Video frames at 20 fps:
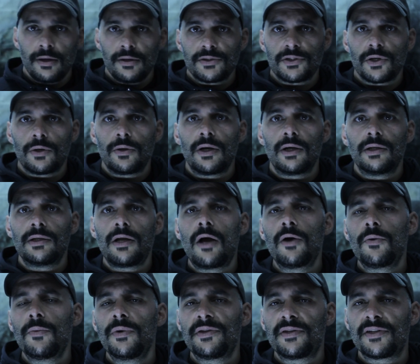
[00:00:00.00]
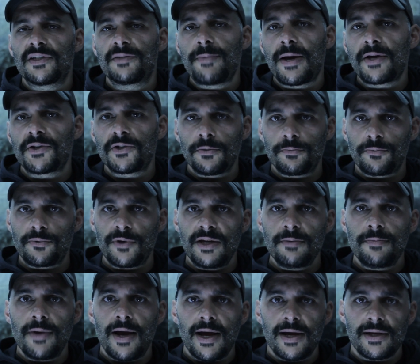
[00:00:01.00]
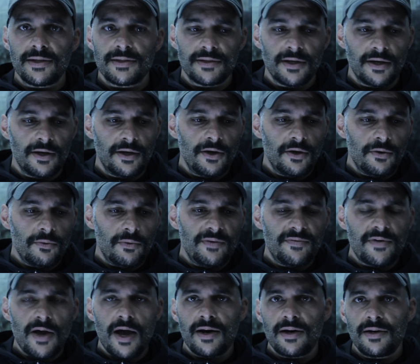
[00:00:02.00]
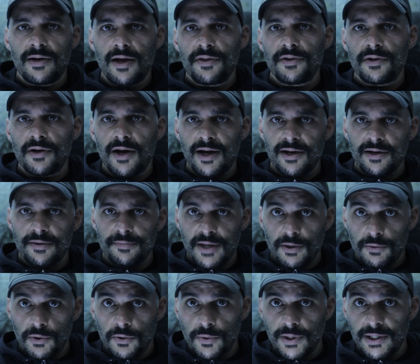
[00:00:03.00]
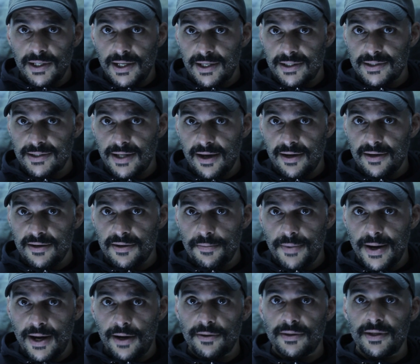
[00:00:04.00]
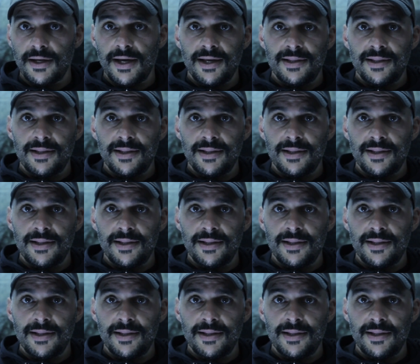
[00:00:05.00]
So along with the special pre-buys, We've got another item that we're really excited about,